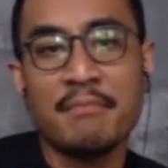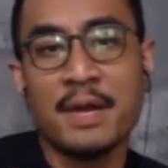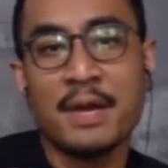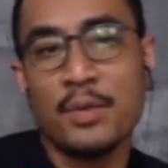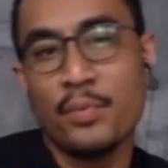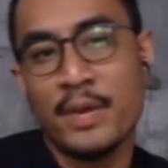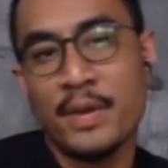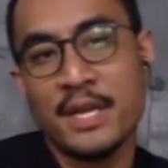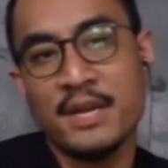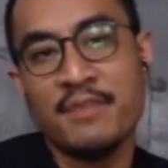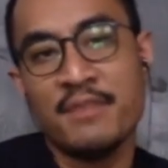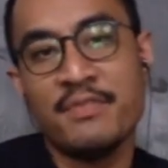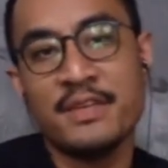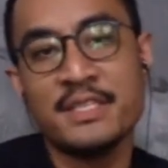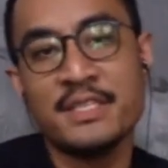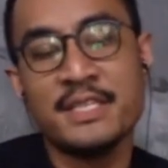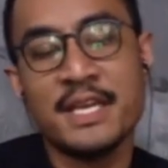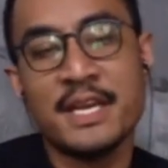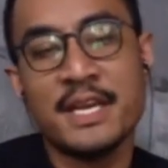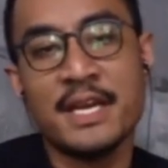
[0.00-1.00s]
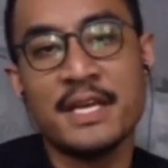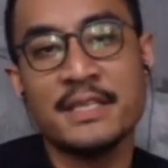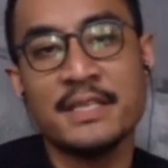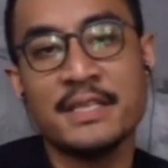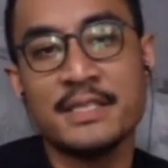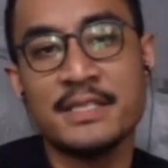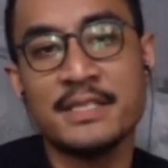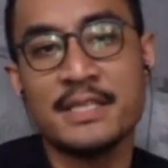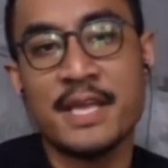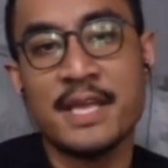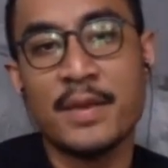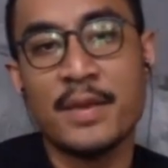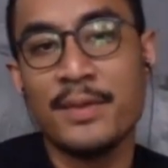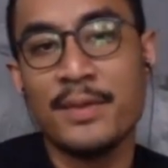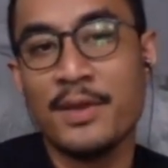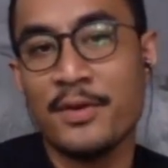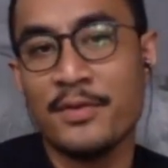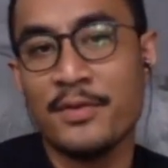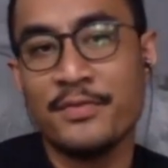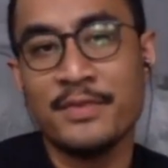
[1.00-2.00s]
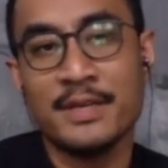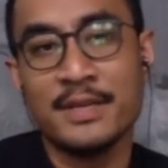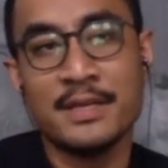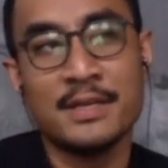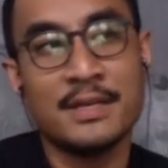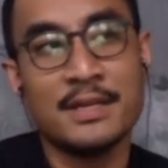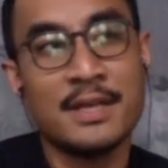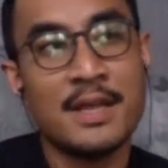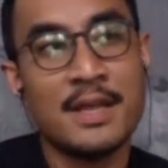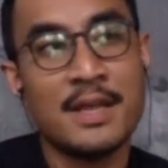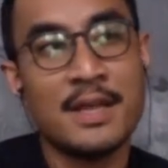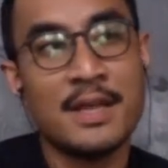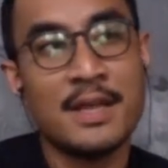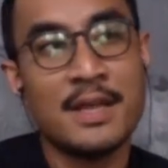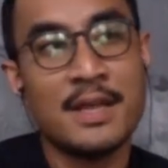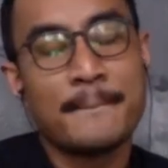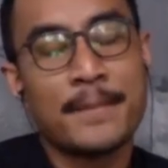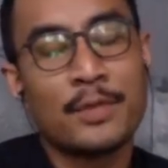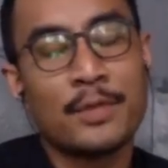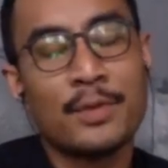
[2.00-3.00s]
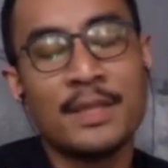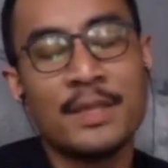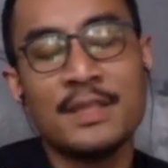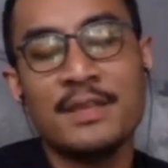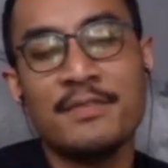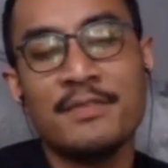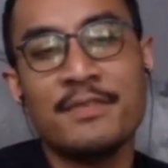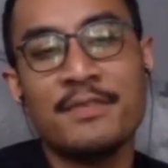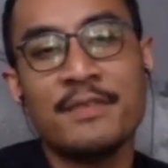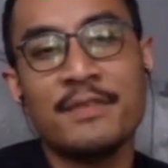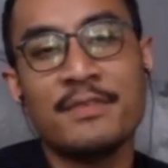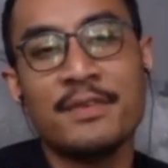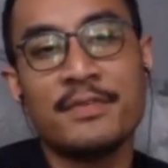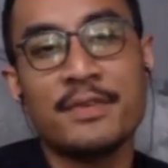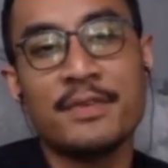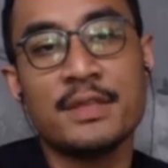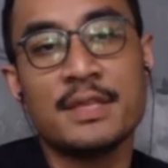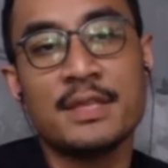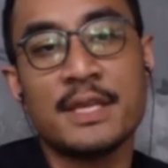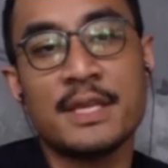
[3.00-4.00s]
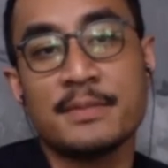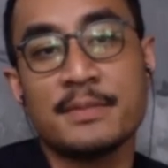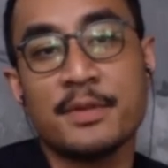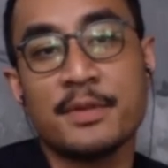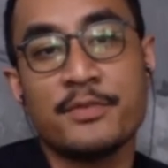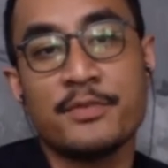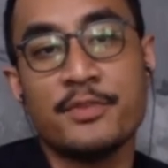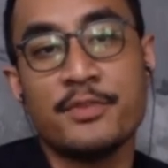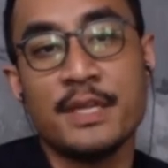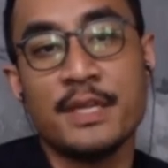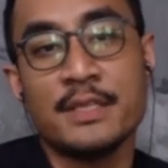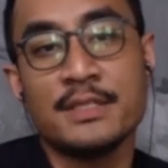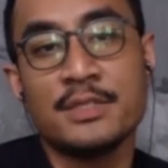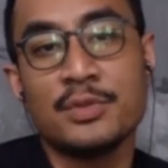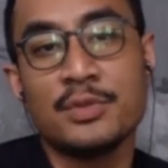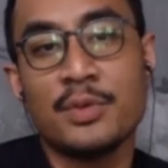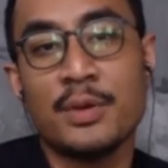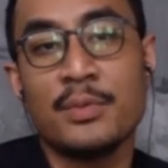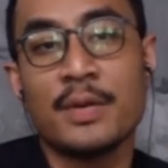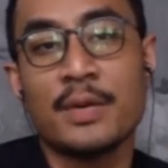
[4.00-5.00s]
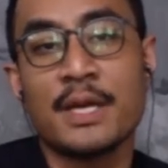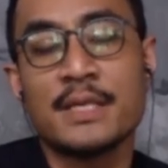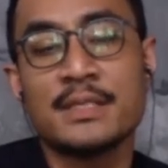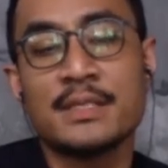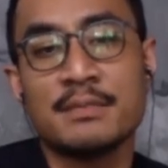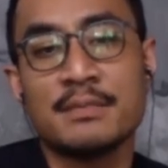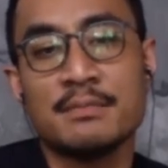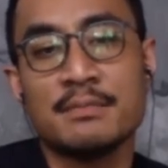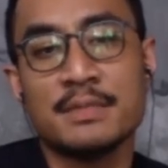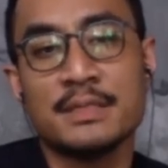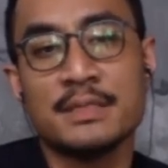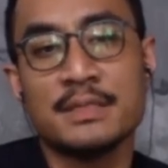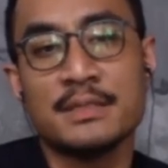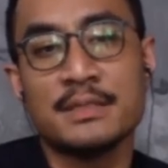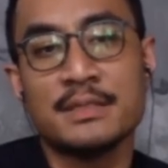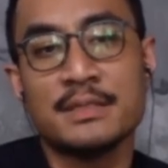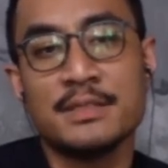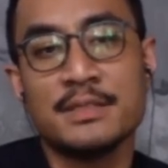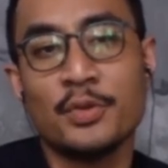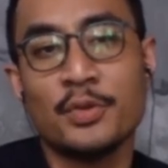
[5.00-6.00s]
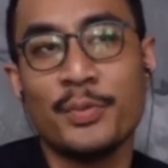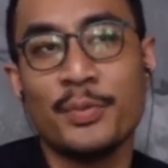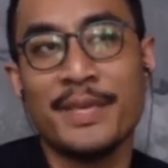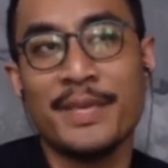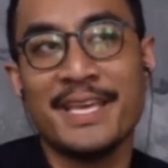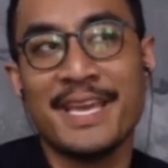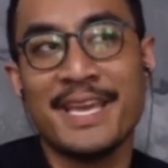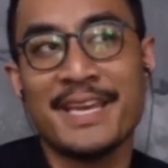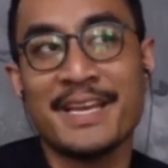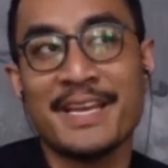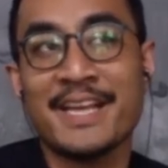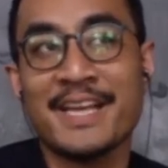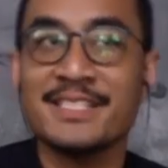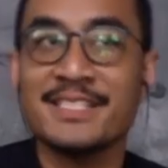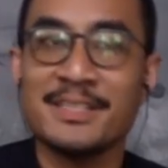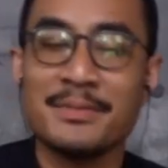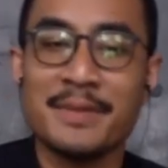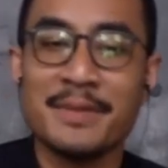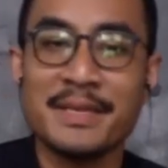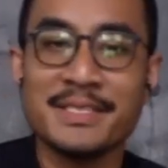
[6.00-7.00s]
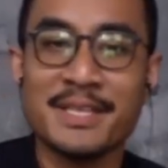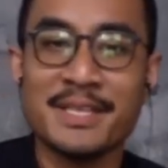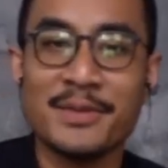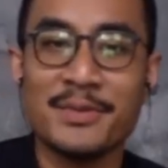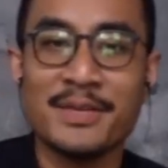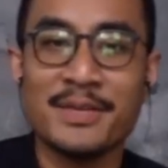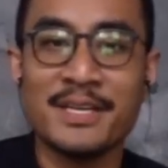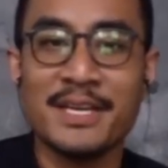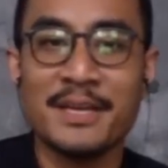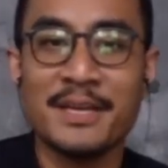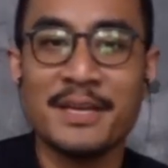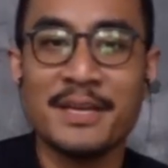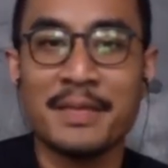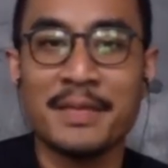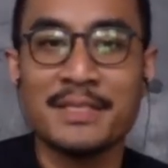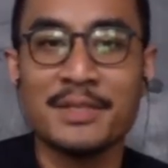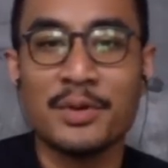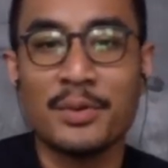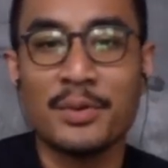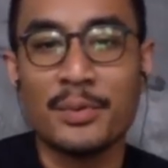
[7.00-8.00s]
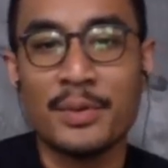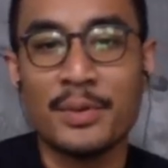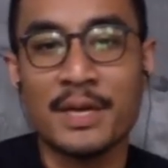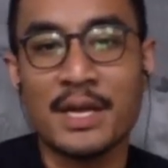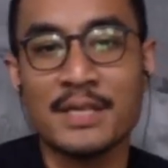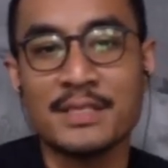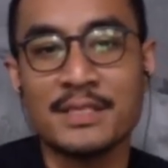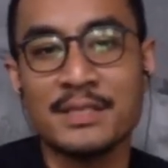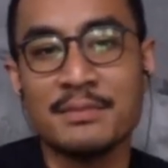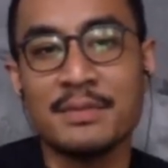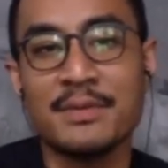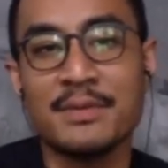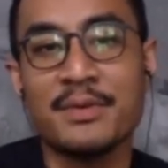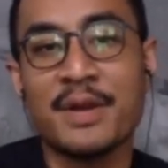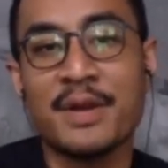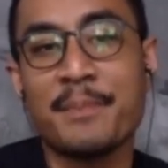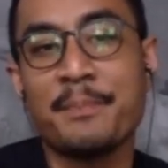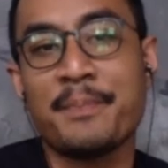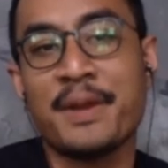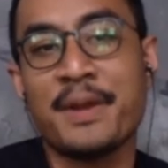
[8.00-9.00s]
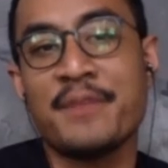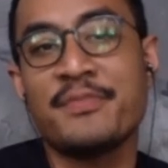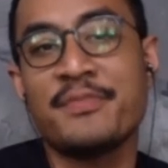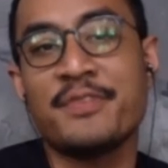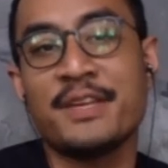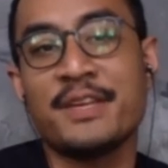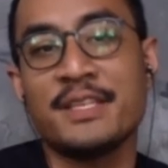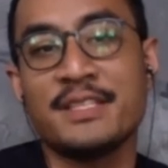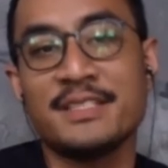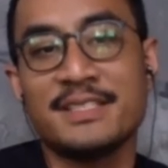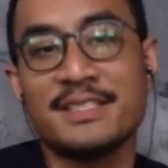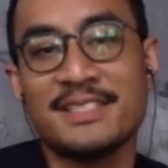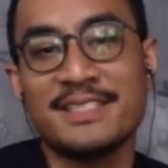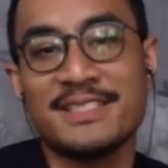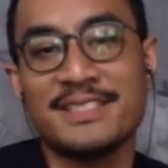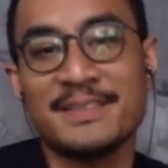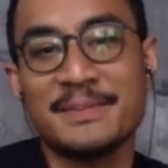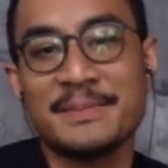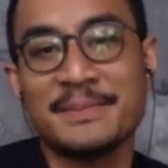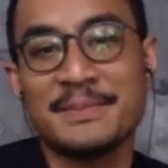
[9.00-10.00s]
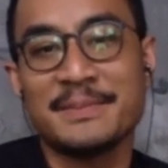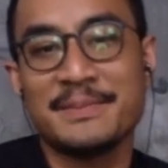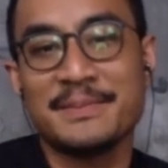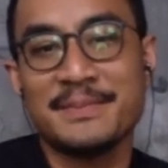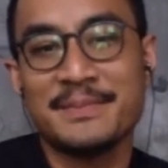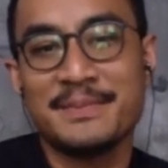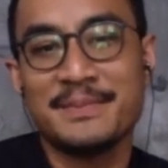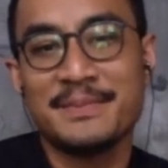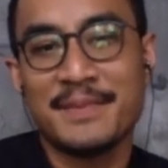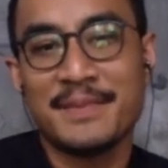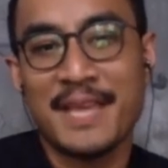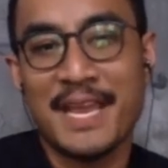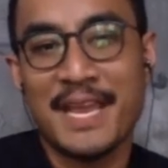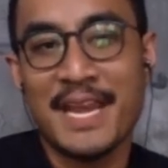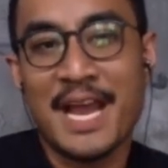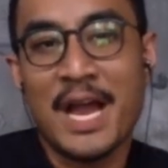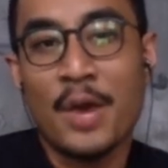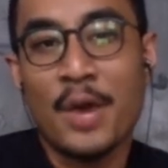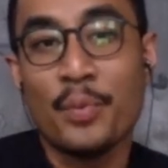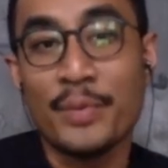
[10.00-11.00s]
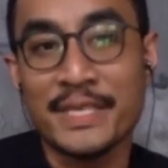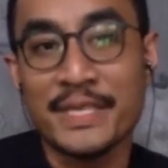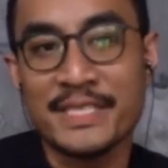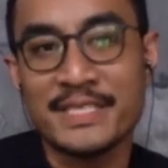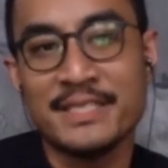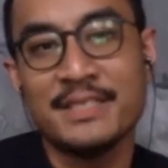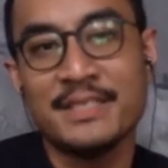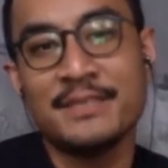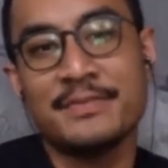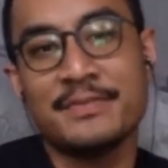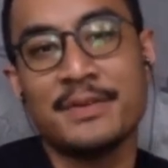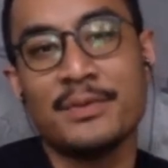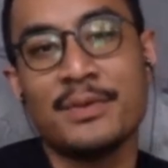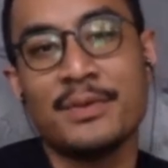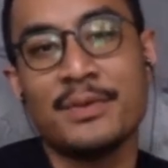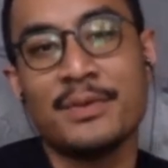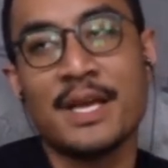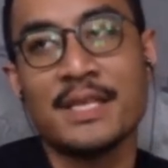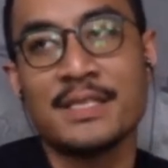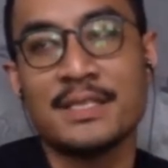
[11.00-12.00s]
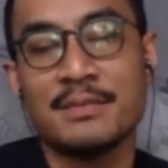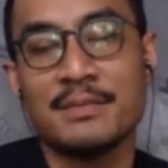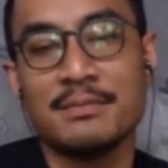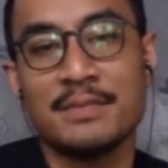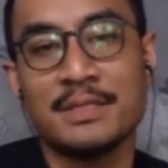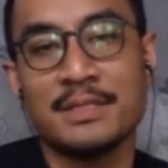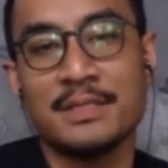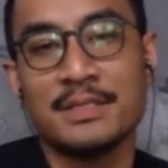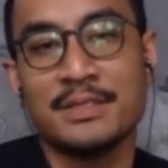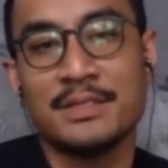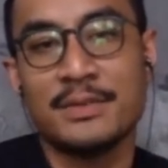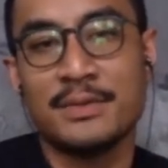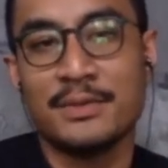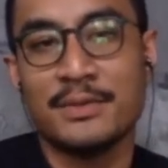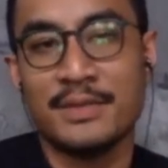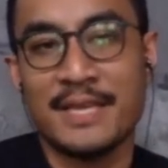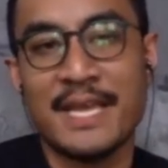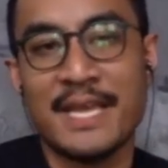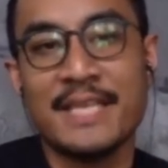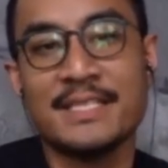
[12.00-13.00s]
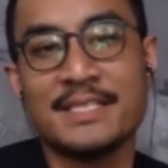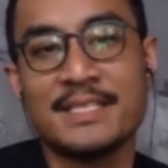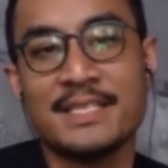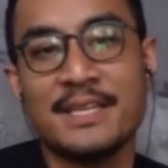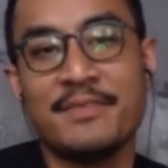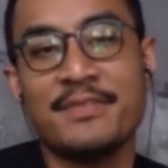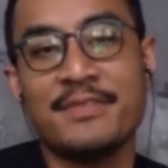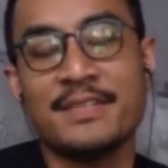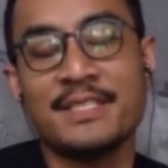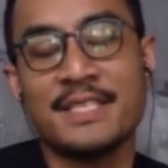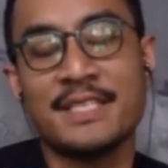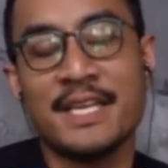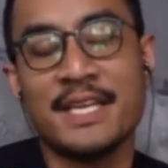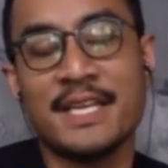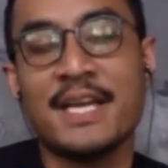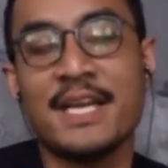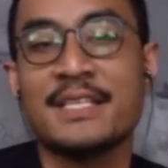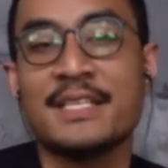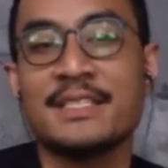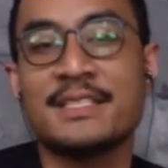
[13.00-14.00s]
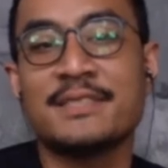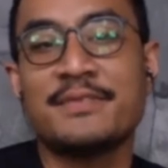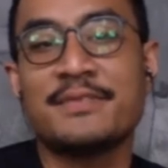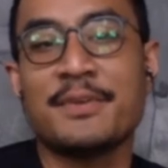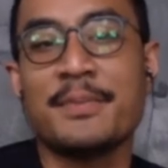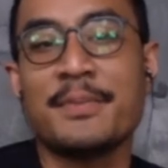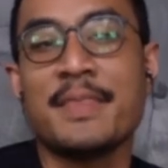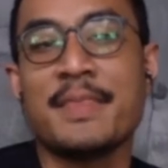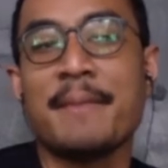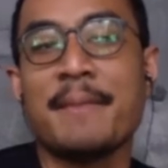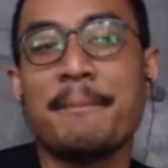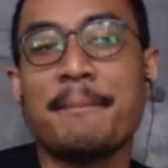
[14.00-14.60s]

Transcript: But what differentiates us is that we offer 25 different types of drinks to our customers. So we can customize our drink based on our customer preference and how we serve our customers. So that's differentiates us from them.